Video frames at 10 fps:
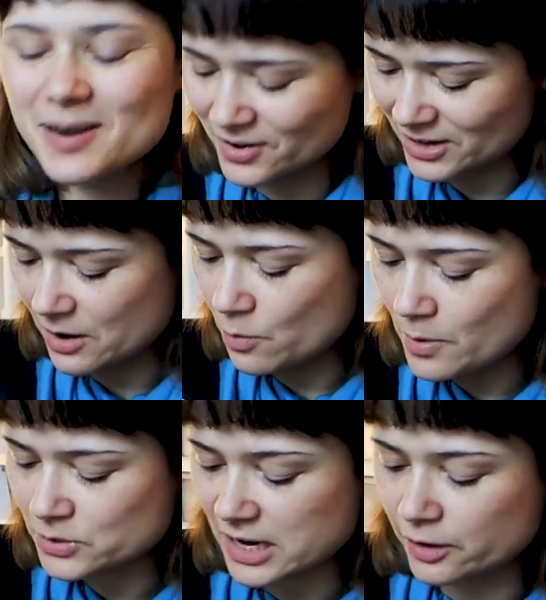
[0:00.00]
Oh my god, I
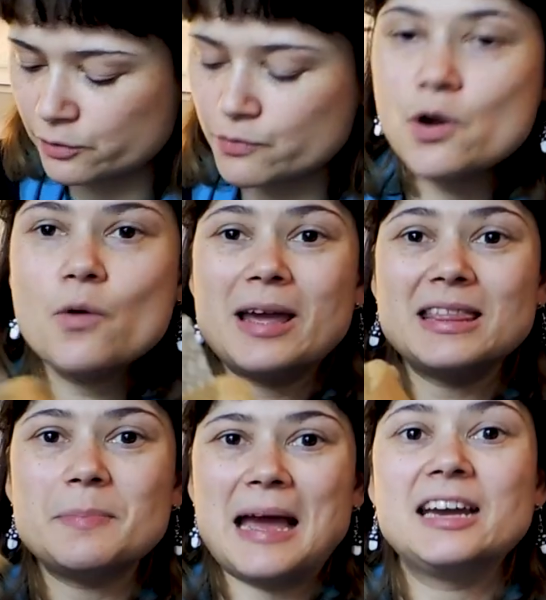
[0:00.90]
almost like threw away
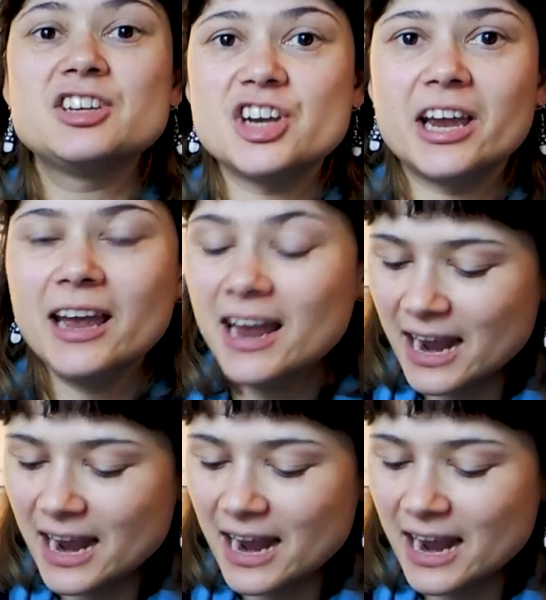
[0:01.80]
the packaging.